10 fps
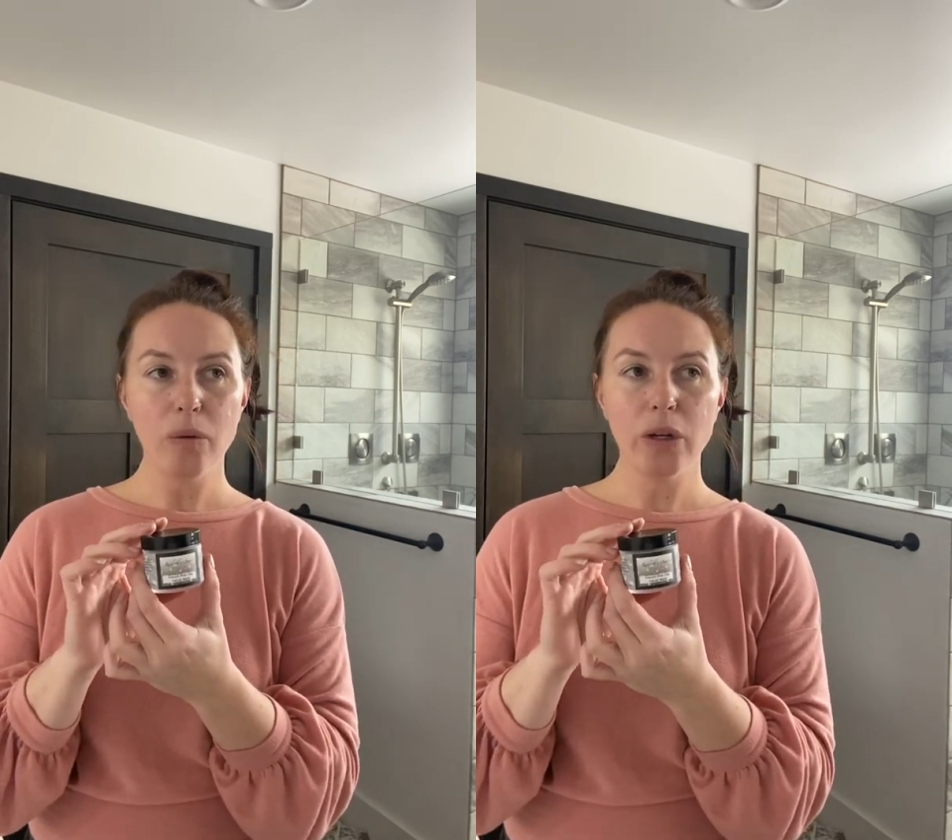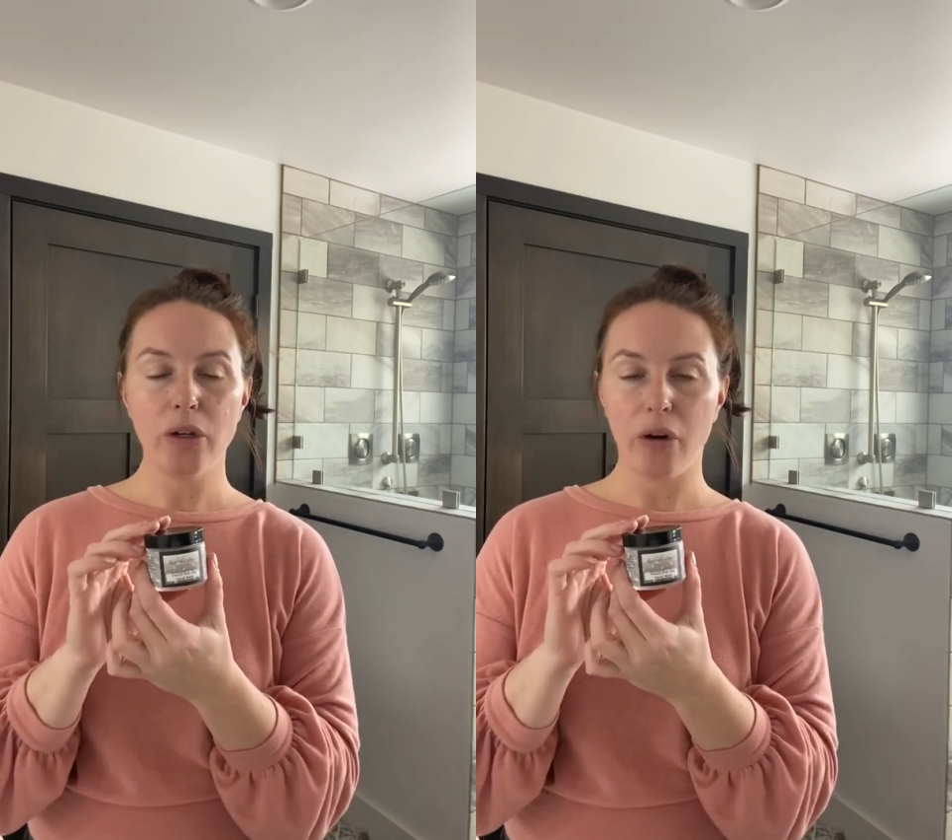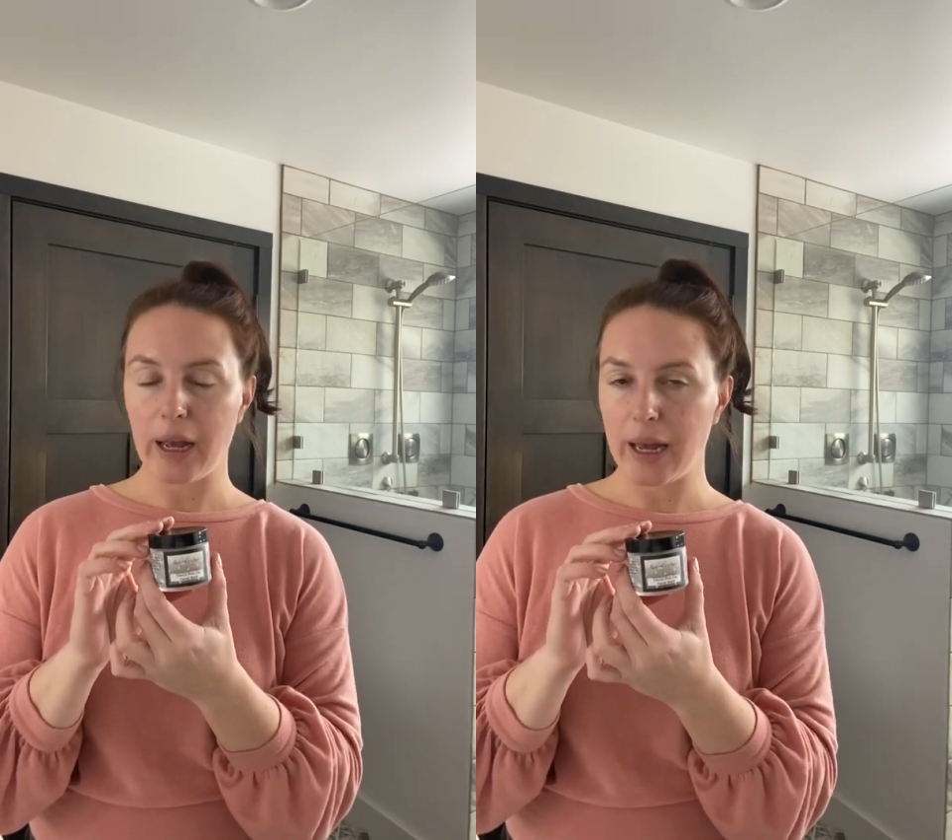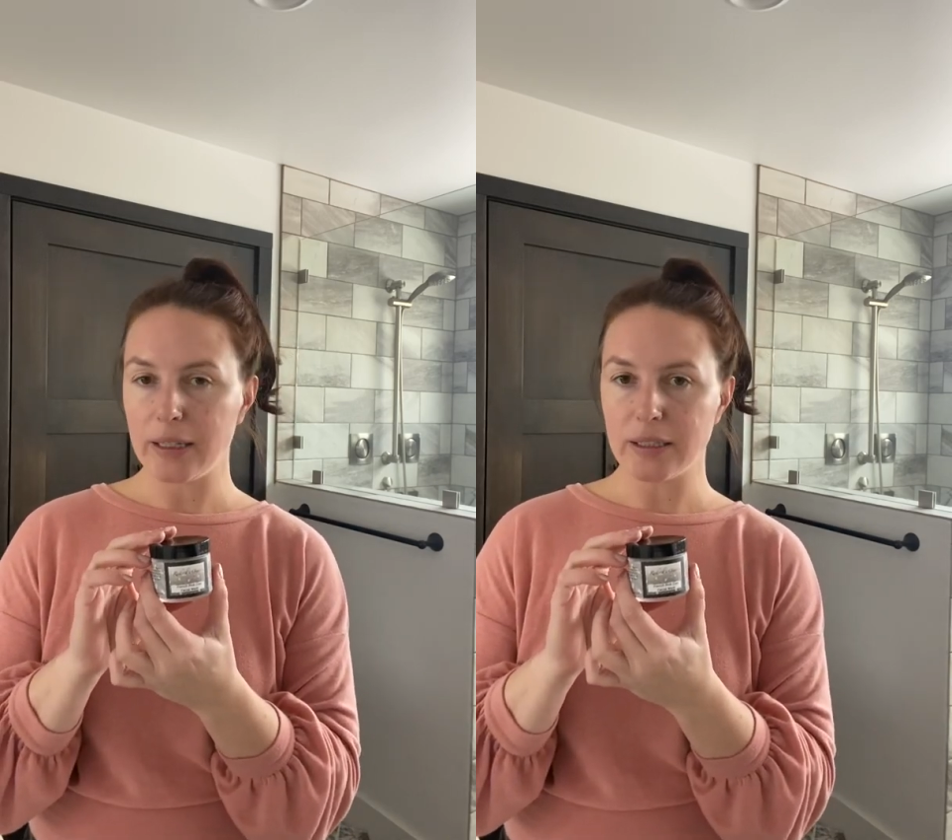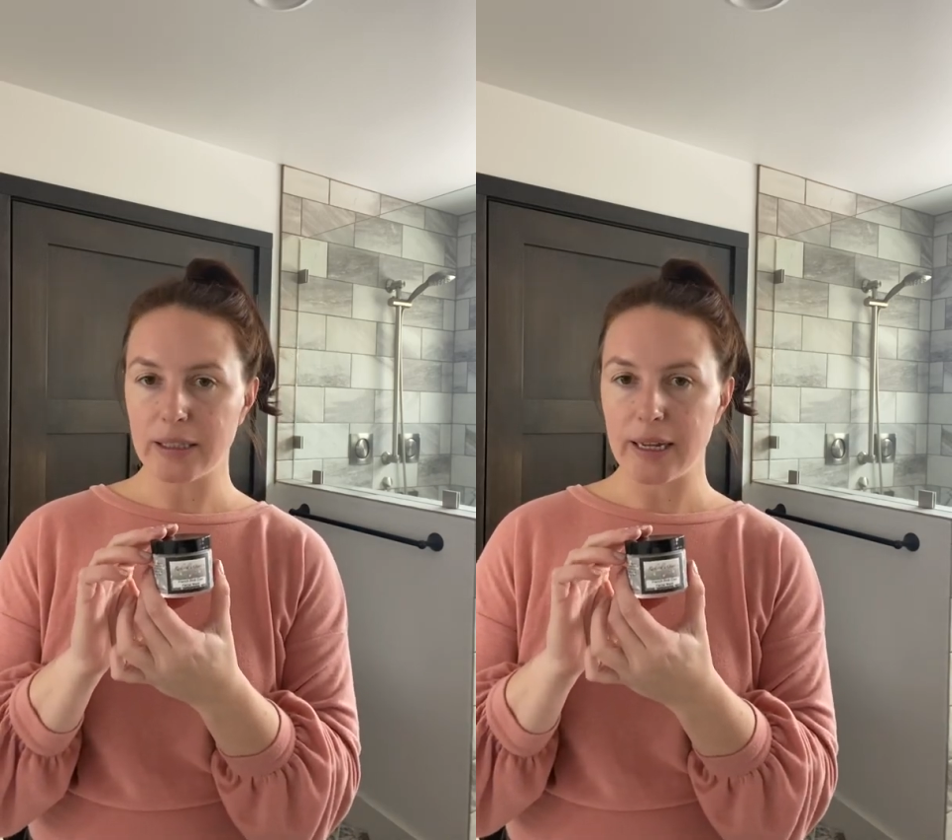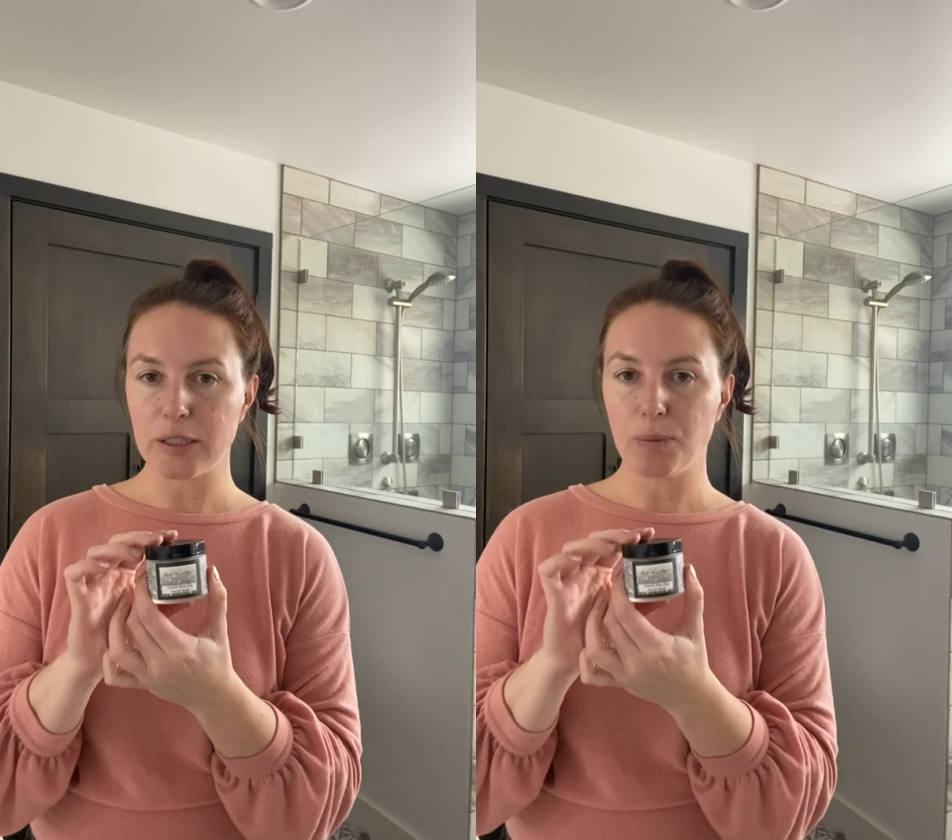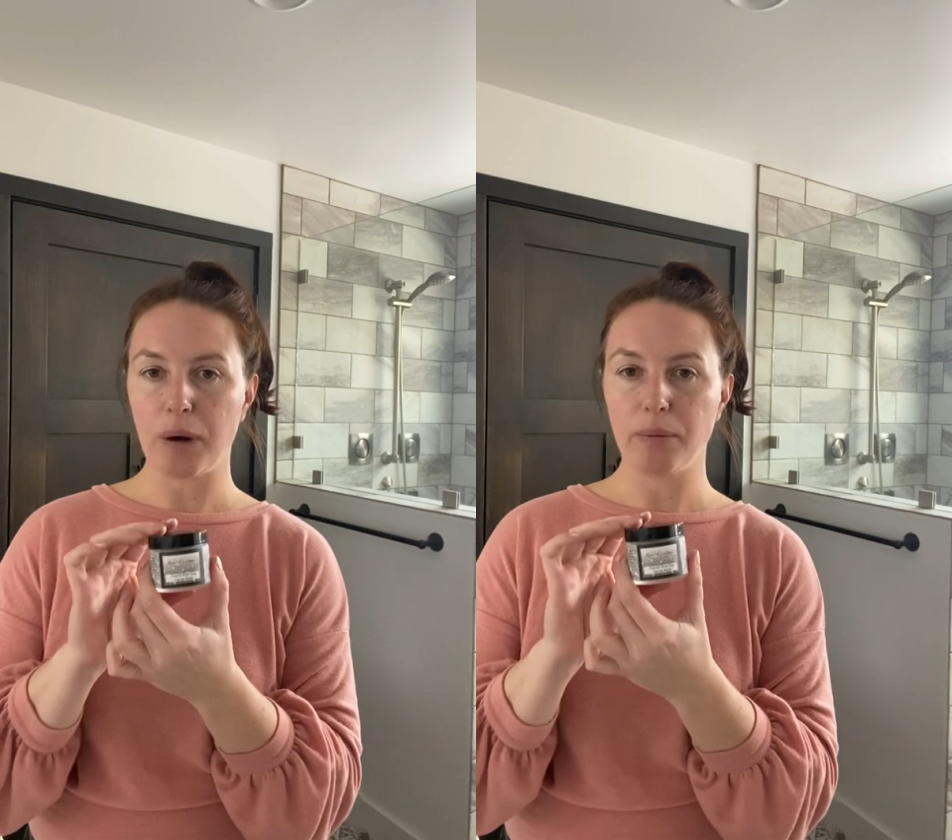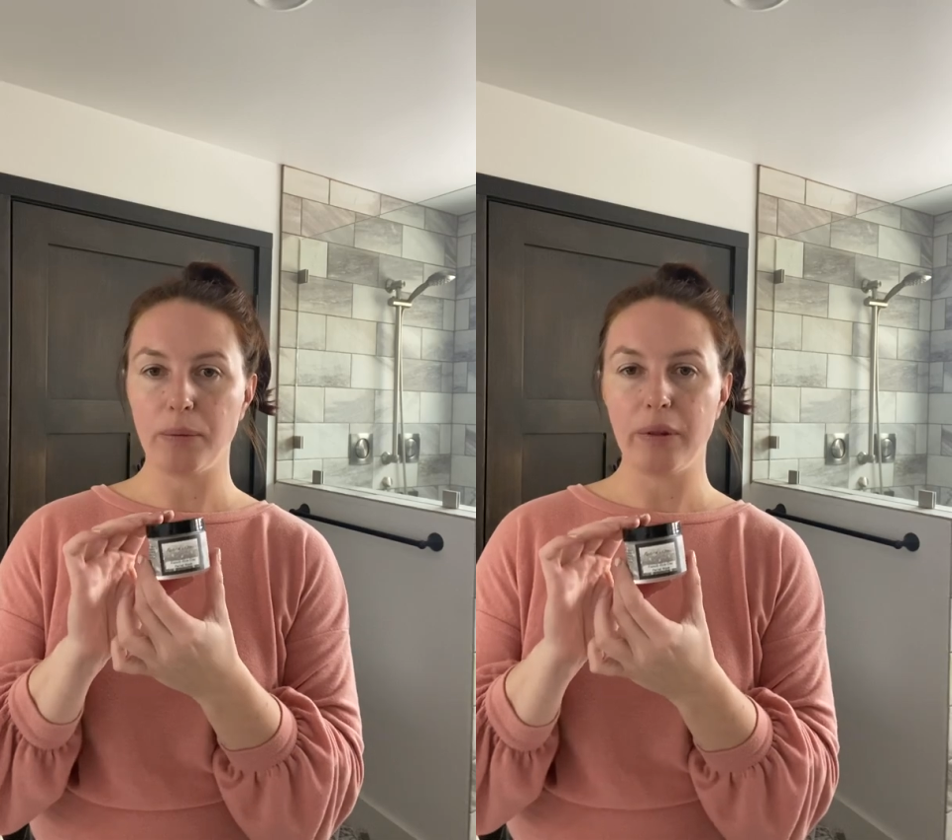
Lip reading: would go ahead and say it's probably